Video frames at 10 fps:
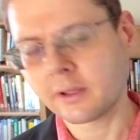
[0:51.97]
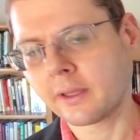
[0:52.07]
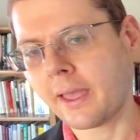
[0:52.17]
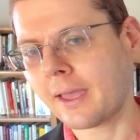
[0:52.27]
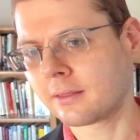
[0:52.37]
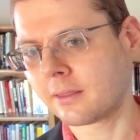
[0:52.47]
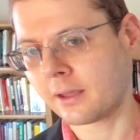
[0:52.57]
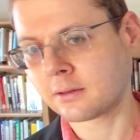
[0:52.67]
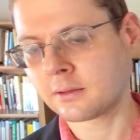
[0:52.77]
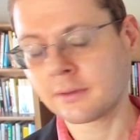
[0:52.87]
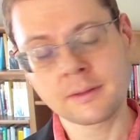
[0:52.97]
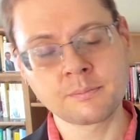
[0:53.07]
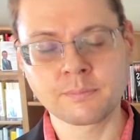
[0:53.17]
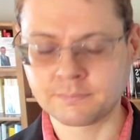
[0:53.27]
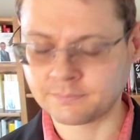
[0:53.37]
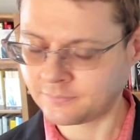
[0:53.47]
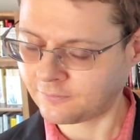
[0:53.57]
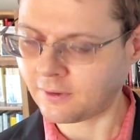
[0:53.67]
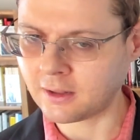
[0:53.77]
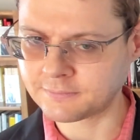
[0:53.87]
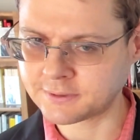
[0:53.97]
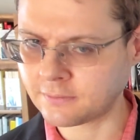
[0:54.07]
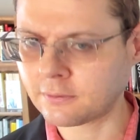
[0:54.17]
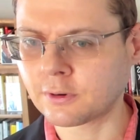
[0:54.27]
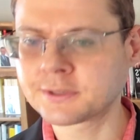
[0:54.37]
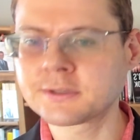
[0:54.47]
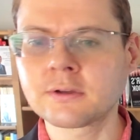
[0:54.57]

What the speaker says: and that involves, of course,